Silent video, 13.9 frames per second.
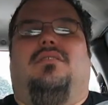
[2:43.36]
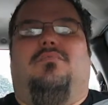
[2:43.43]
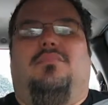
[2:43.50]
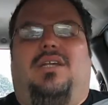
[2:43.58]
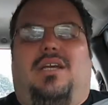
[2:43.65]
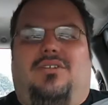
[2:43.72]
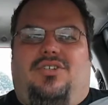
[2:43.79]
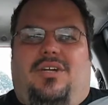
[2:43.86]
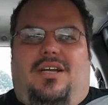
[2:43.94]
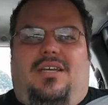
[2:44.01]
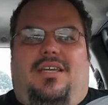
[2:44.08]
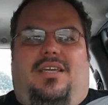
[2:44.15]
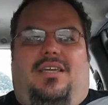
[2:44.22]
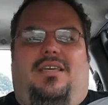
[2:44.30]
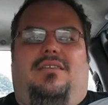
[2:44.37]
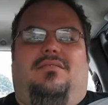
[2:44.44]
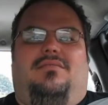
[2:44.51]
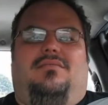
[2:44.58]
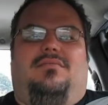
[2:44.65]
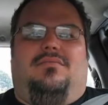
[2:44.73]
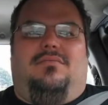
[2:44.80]
but I tried to eat
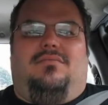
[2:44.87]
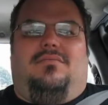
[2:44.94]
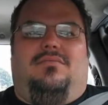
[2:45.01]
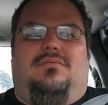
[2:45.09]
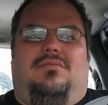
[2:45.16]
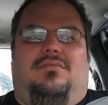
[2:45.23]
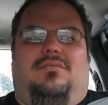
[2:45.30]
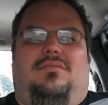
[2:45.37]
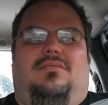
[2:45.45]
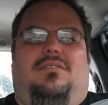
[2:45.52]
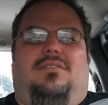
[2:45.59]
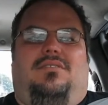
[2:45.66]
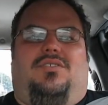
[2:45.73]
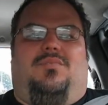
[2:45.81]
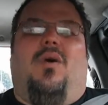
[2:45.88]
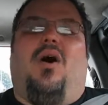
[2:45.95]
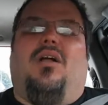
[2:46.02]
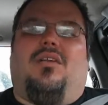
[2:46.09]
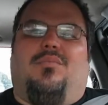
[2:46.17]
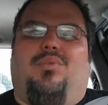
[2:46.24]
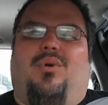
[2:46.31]

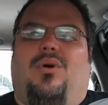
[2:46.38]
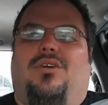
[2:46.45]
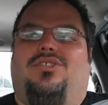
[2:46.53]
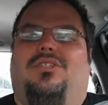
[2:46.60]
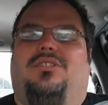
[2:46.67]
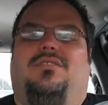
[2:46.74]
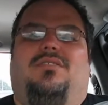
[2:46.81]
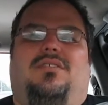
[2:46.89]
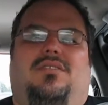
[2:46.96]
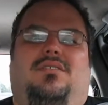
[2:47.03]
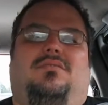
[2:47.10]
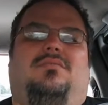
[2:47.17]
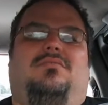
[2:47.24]
smaller portions and